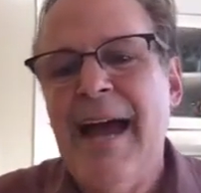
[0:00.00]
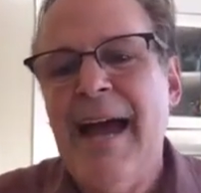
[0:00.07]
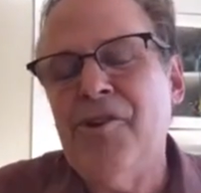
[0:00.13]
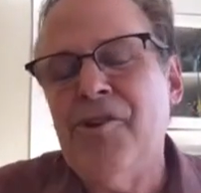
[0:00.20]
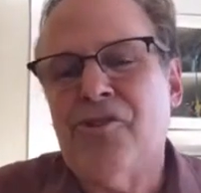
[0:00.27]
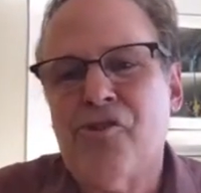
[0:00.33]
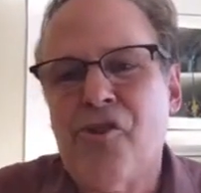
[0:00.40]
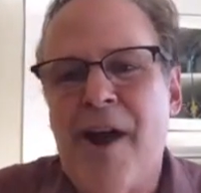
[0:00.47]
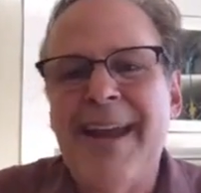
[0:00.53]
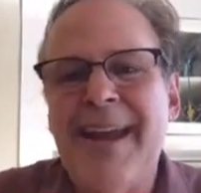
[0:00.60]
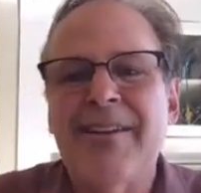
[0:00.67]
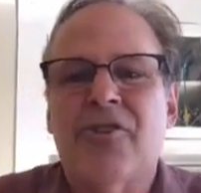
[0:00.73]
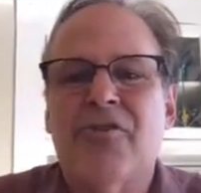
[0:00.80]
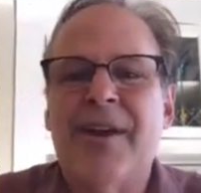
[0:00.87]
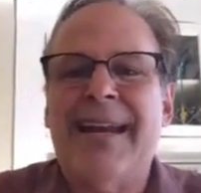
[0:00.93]
You're trying
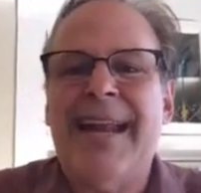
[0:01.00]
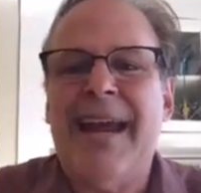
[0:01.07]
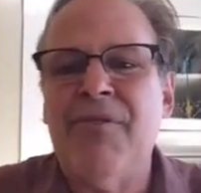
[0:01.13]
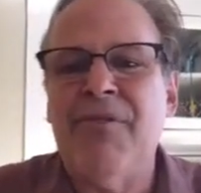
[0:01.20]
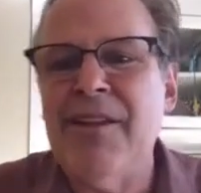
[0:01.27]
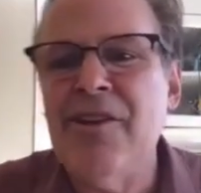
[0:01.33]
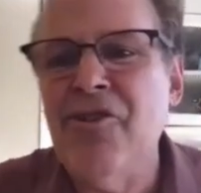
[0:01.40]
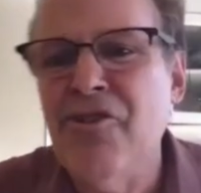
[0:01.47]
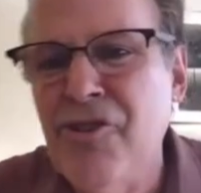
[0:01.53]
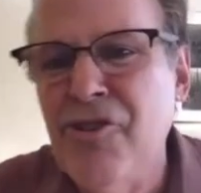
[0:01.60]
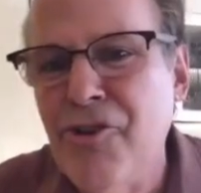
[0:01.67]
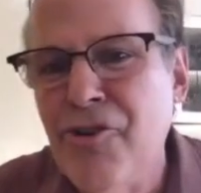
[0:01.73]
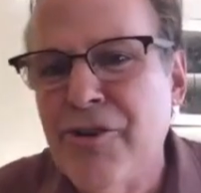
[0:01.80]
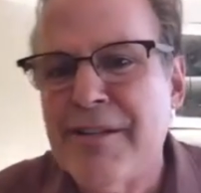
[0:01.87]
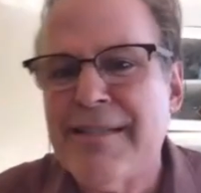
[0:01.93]
to create everything you
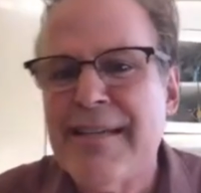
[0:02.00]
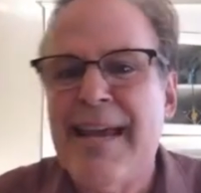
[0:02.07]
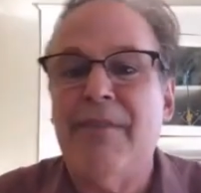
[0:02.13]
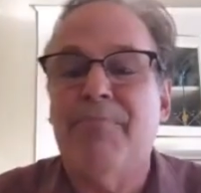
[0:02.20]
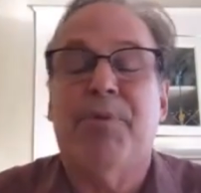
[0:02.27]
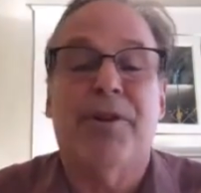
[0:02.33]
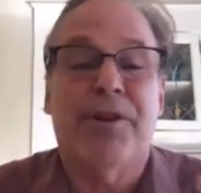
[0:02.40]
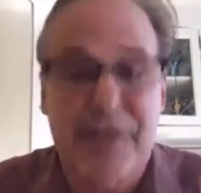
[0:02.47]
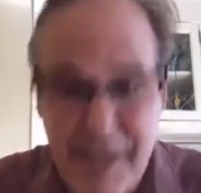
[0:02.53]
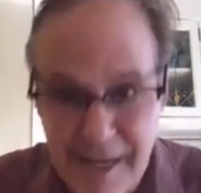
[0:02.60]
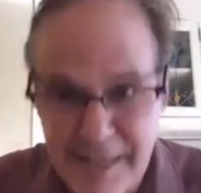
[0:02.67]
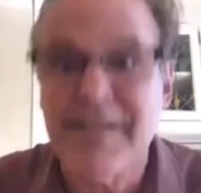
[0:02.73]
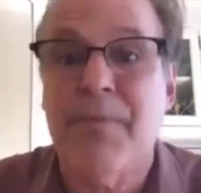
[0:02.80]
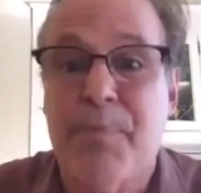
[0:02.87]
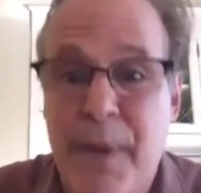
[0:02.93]
do to say,
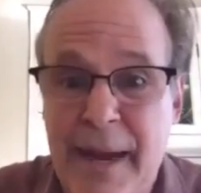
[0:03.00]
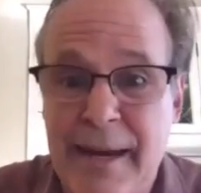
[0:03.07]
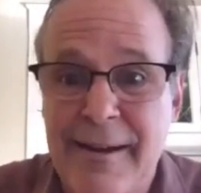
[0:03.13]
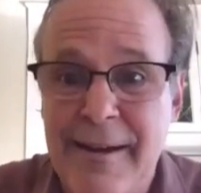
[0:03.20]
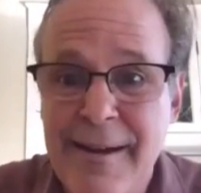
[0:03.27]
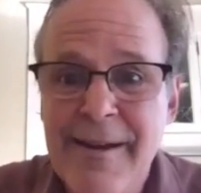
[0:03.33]
participate